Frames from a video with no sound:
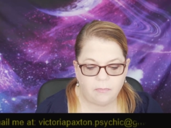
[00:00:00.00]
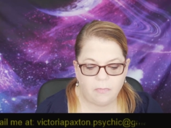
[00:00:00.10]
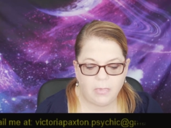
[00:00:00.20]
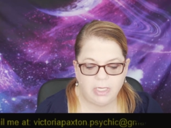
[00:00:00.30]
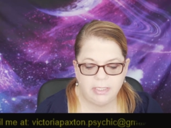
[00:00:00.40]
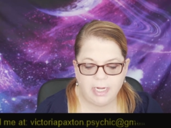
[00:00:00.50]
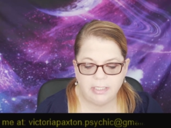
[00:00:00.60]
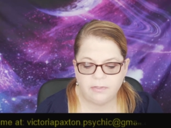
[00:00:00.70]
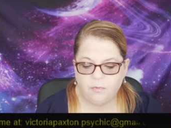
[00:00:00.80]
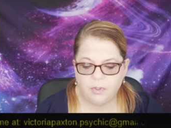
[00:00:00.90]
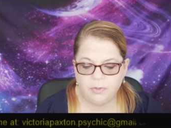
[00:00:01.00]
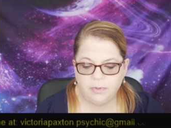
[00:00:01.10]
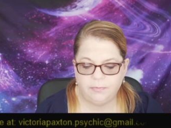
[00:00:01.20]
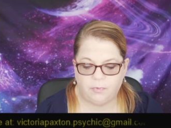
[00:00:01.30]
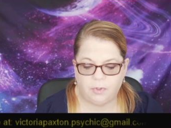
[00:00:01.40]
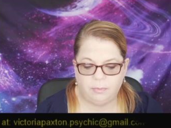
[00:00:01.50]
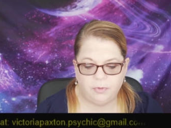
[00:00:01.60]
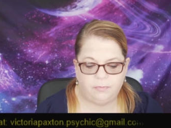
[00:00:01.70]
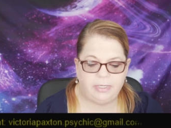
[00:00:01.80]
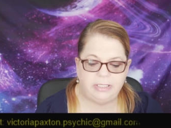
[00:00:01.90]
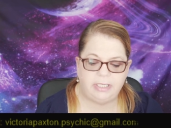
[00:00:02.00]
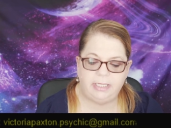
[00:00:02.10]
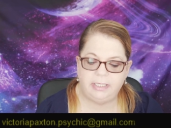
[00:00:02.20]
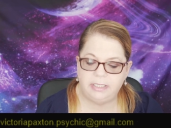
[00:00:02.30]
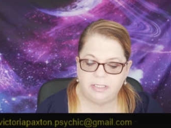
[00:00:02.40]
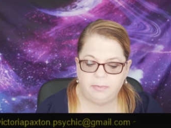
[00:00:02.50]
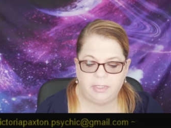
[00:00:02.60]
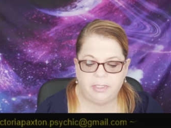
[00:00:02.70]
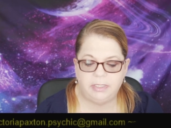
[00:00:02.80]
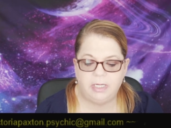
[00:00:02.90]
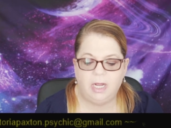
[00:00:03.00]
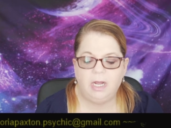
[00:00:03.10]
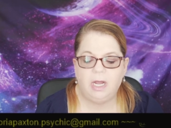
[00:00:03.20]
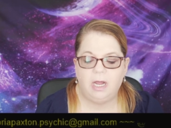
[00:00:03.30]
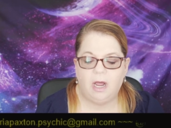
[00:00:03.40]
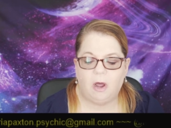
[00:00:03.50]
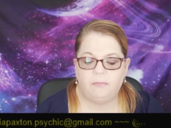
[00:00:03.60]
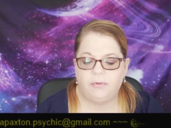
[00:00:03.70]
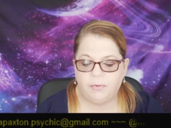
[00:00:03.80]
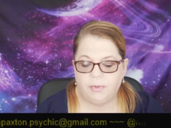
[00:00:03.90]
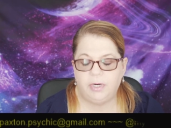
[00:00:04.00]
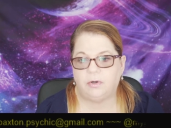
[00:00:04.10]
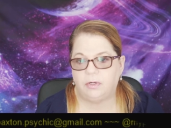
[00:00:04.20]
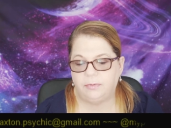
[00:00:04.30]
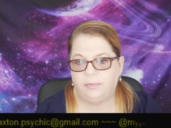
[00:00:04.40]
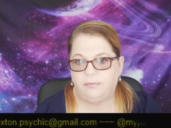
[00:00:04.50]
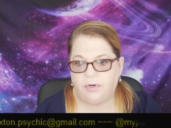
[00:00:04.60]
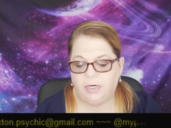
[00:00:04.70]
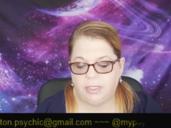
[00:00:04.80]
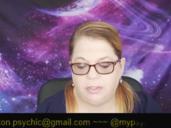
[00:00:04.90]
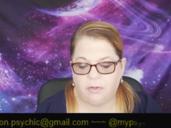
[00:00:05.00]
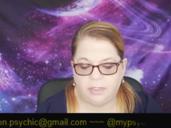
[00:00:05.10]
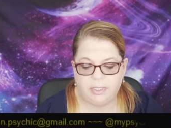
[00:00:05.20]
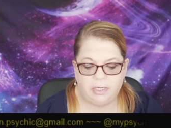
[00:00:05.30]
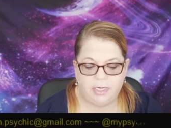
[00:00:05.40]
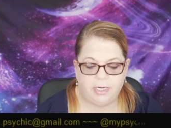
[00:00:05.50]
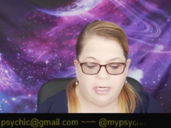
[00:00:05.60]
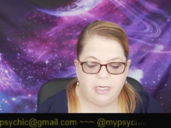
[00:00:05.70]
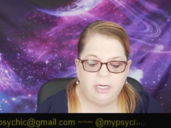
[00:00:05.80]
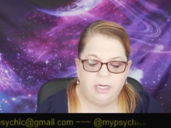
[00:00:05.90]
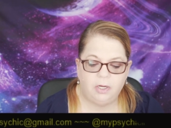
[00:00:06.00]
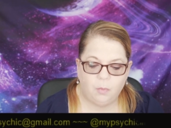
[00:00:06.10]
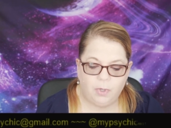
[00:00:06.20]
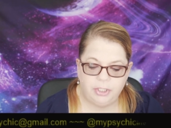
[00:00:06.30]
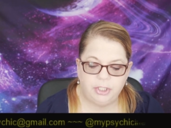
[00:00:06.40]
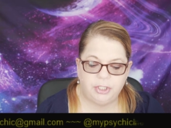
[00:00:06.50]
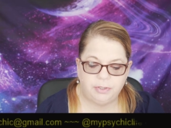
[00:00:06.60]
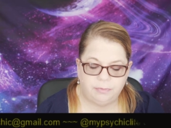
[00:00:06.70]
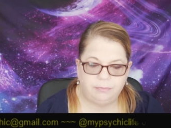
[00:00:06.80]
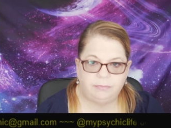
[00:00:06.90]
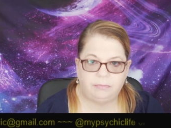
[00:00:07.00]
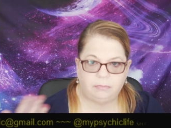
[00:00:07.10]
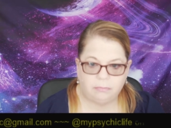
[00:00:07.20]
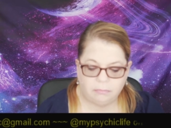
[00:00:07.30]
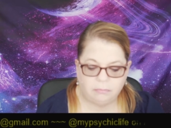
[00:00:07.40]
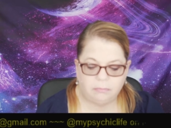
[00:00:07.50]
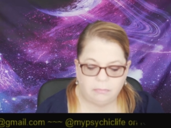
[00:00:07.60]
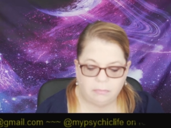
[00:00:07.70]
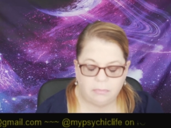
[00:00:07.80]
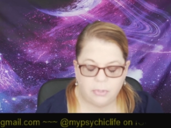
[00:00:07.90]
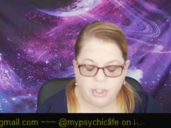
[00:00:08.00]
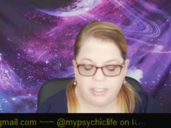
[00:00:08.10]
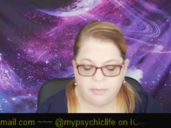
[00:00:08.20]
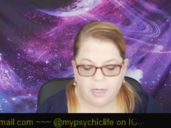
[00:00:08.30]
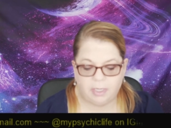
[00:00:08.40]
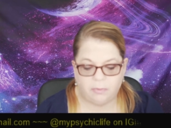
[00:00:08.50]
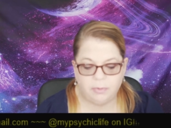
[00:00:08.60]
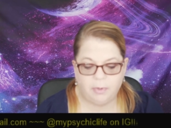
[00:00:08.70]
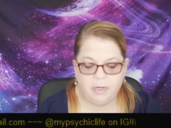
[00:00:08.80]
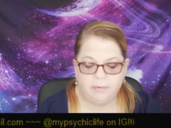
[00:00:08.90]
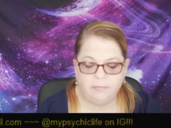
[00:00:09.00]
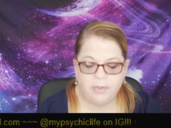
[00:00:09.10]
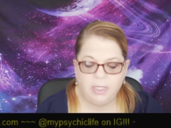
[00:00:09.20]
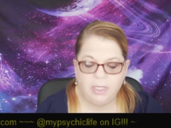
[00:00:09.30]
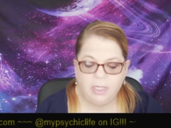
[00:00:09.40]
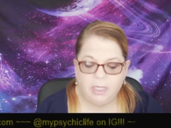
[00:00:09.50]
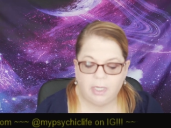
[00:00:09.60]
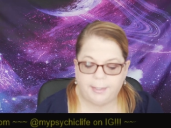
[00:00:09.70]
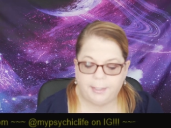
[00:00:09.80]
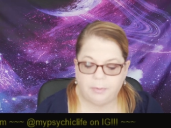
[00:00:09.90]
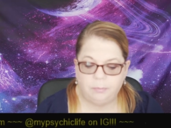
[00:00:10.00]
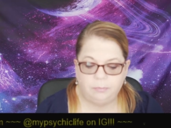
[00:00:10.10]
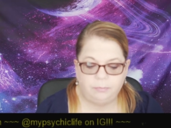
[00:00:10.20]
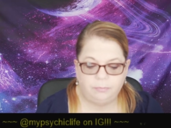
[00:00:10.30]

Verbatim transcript: A task force was formed to investigate the disappearance of three girls from the Vernon and Tolland area, which Janice Pockett was part of. Um,